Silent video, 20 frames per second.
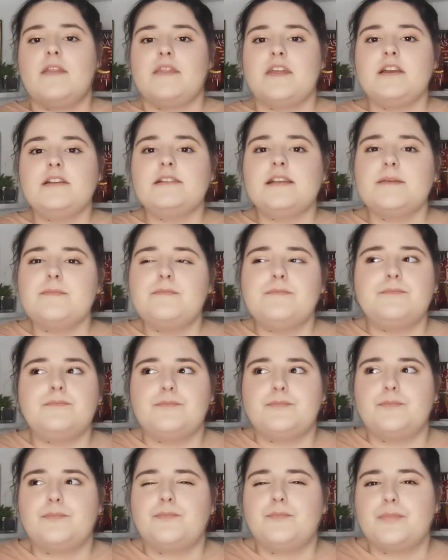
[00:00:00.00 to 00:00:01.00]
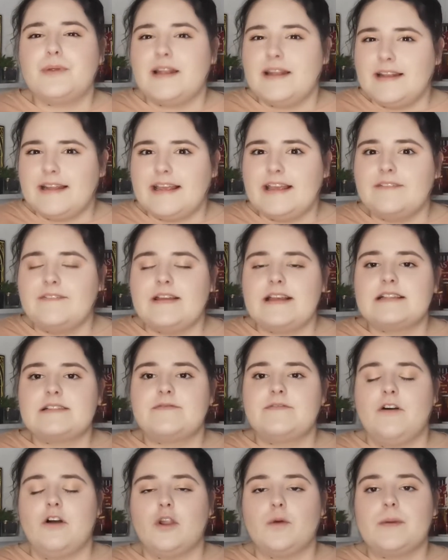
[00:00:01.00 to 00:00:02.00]
This, I believe,
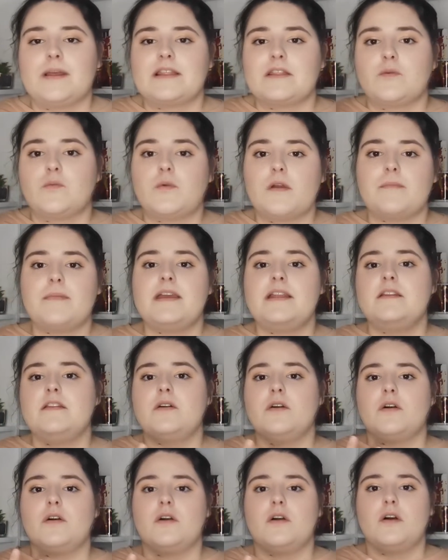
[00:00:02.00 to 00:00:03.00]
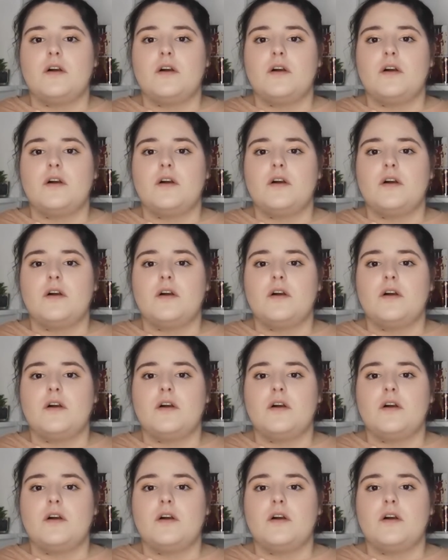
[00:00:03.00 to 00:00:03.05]
is following the women